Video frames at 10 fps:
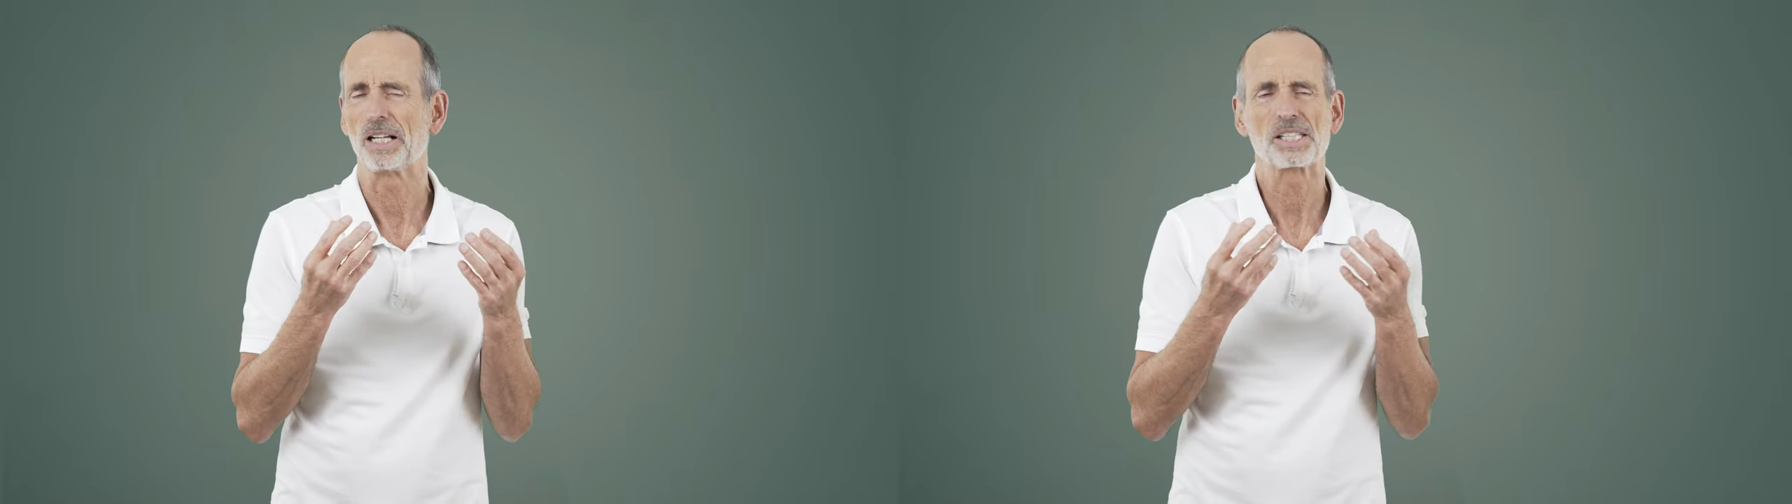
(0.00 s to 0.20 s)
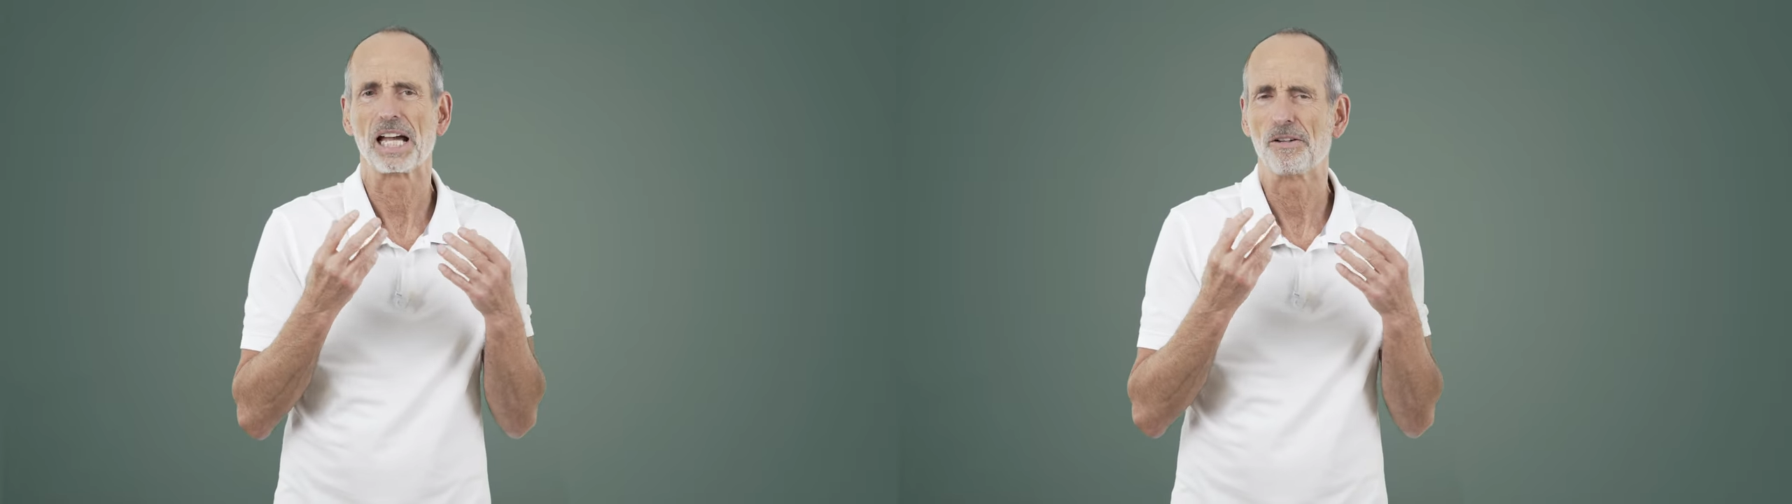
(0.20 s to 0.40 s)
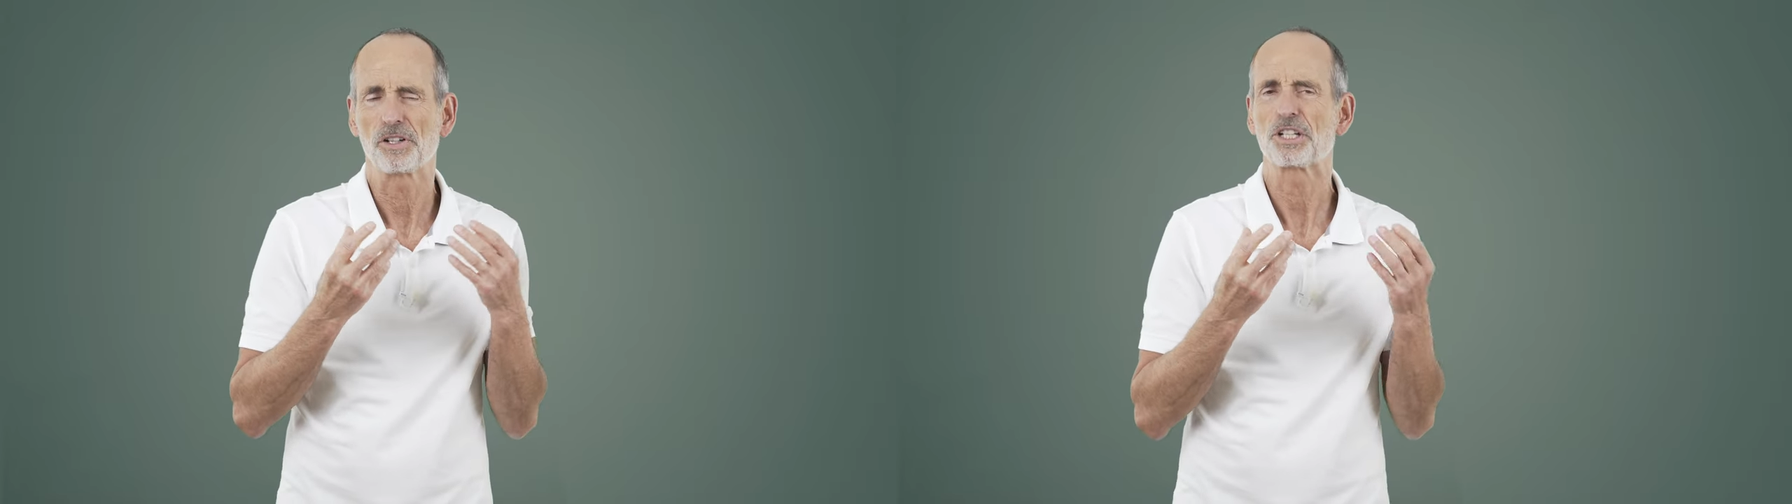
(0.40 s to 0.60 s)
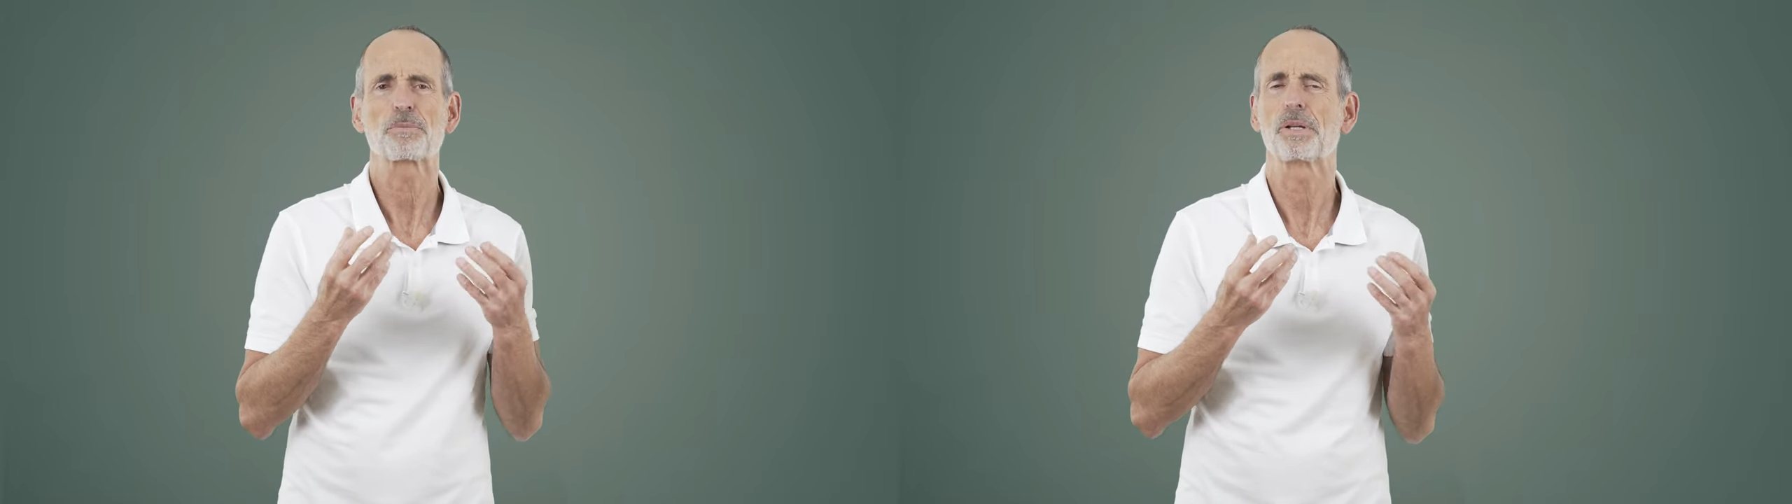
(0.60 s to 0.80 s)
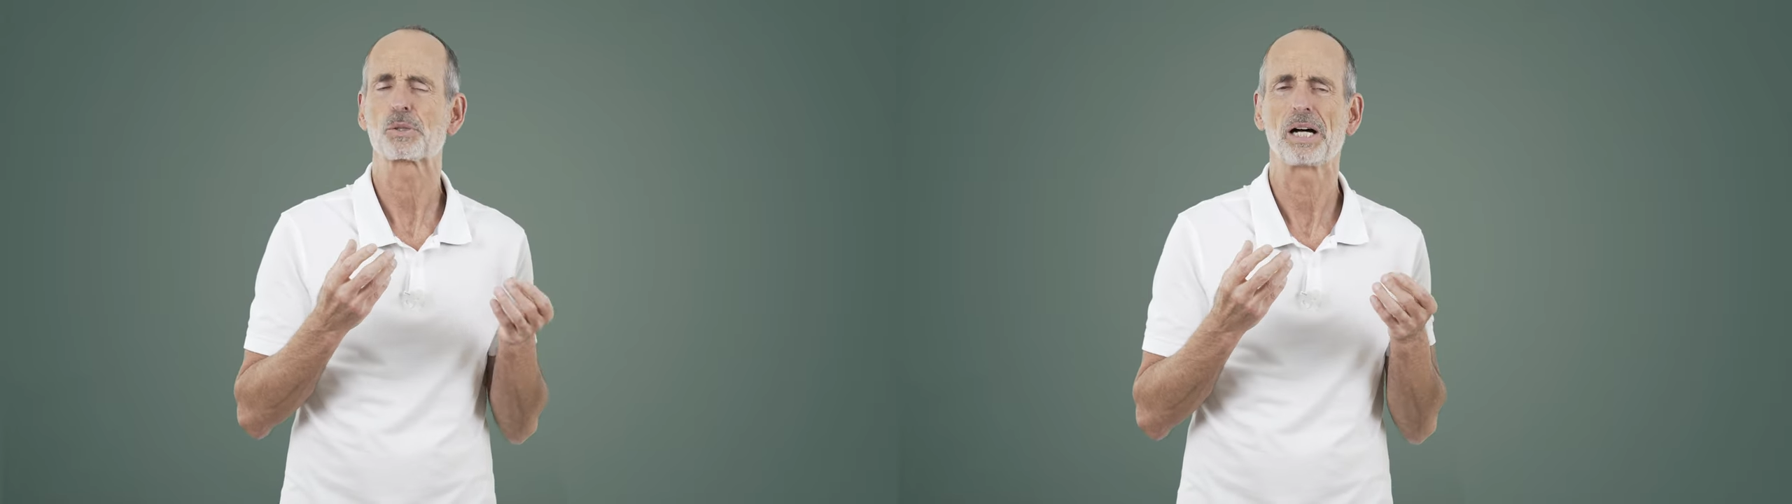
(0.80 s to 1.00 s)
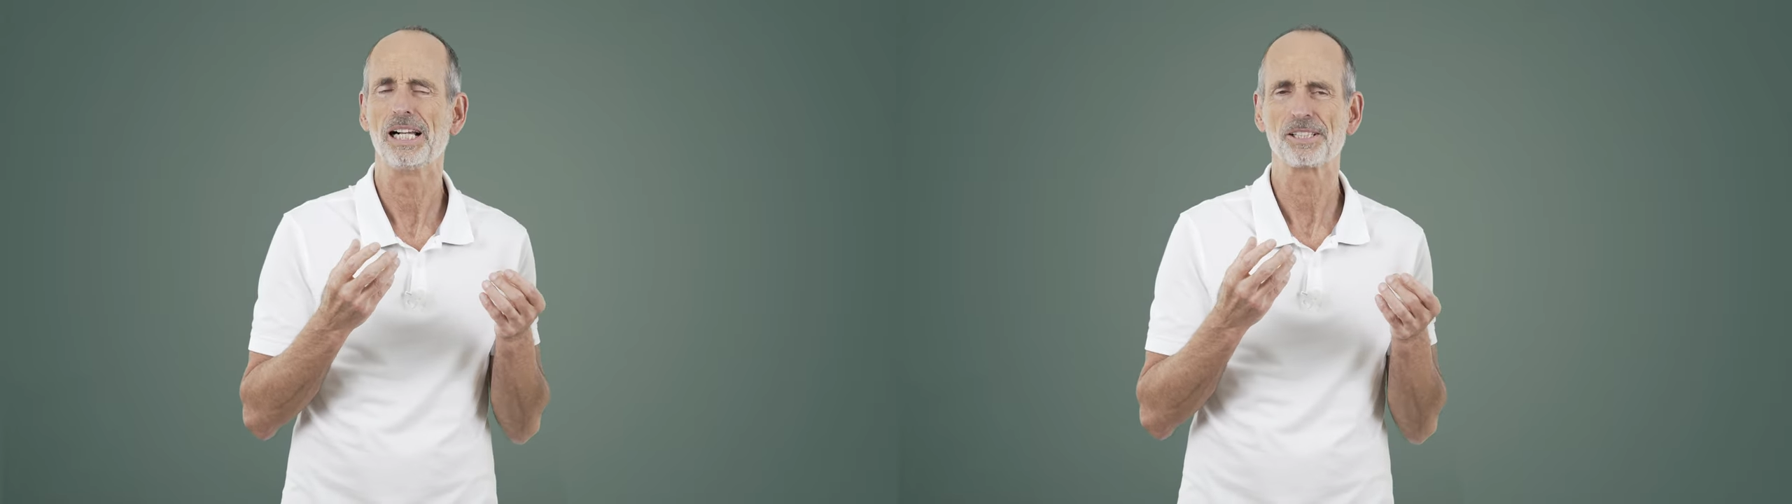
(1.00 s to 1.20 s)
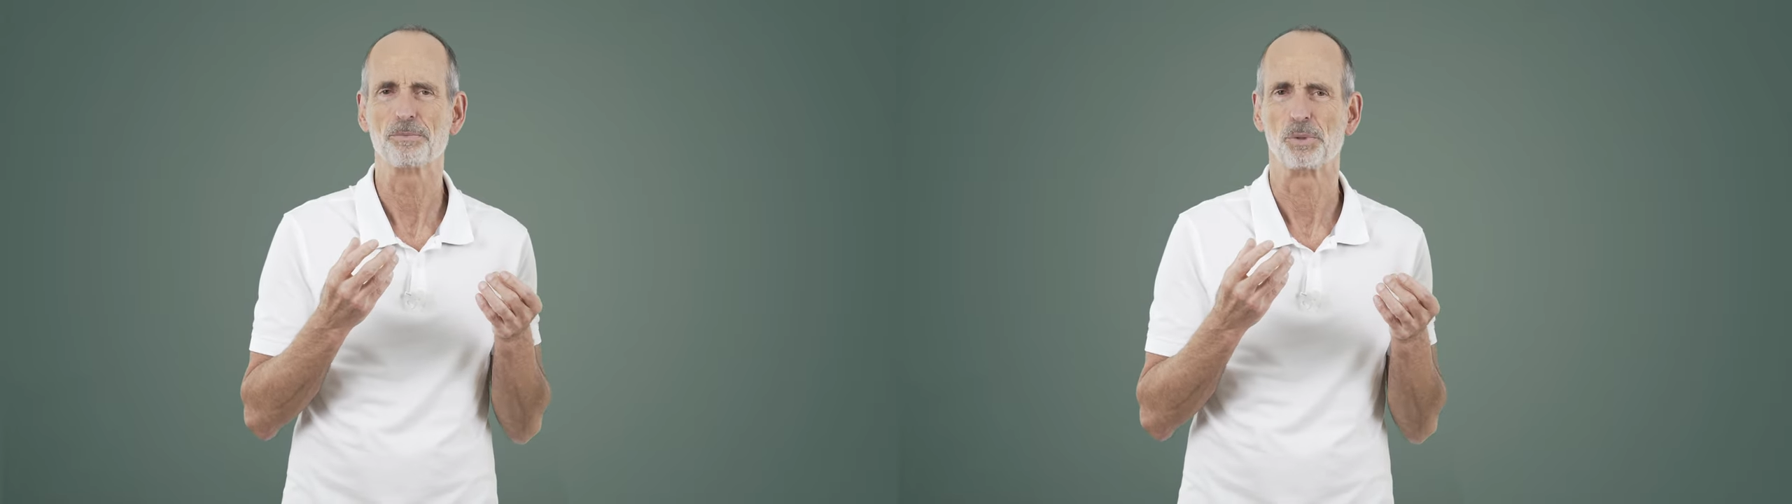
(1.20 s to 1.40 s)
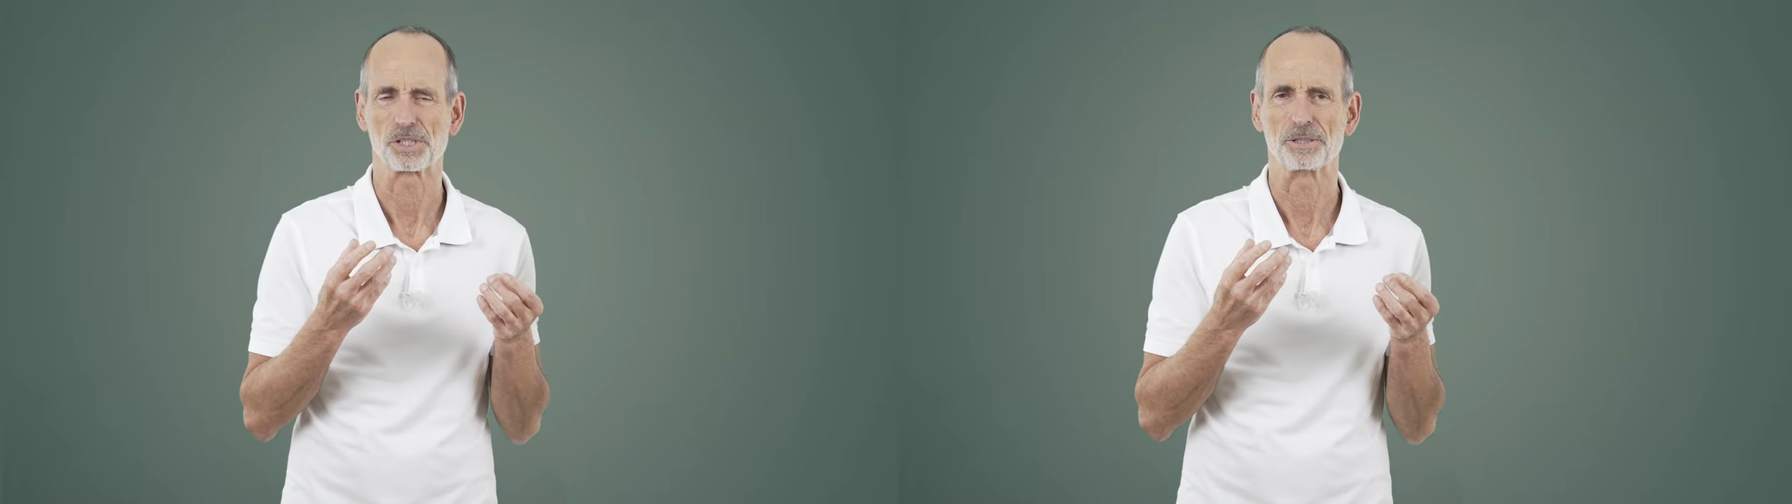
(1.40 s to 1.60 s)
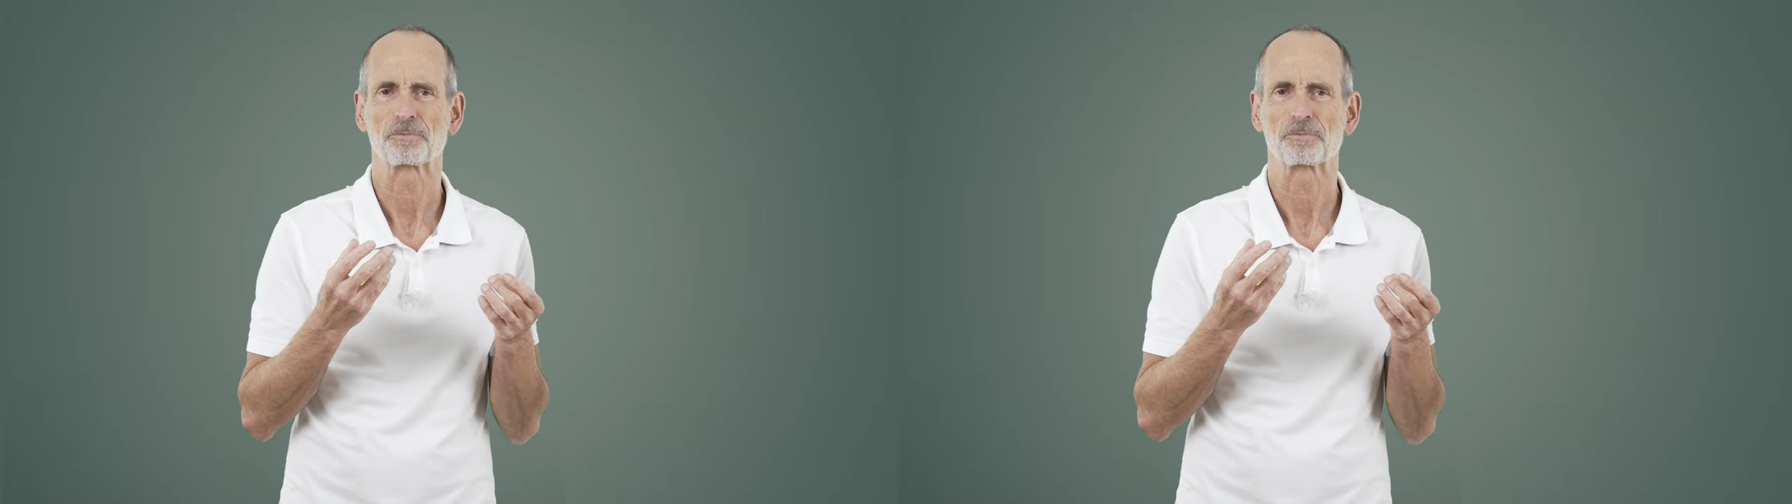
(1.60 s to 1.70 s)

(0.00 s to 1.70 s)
It'll make your teeth looser